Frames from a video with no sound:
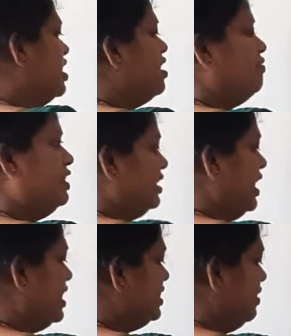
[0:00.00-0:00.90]
With
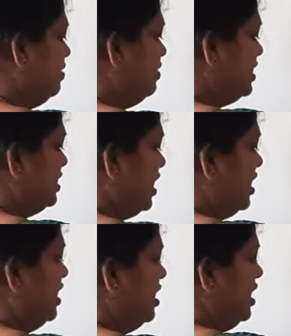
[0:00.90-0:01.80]
AC we will start.
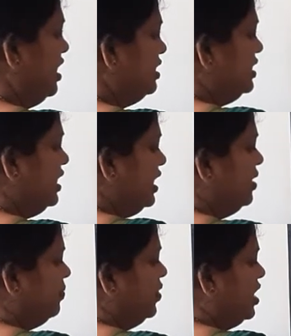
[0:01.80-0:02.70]
AC,
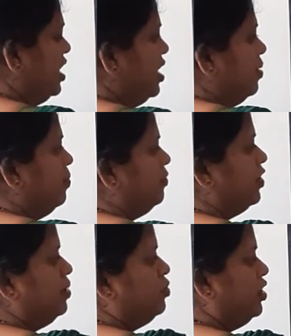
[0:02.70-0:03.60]

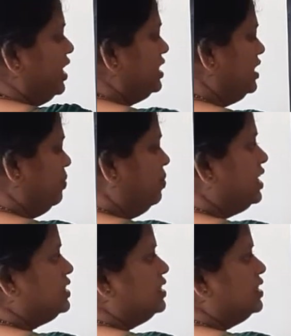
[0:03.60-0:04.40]
one more AC plus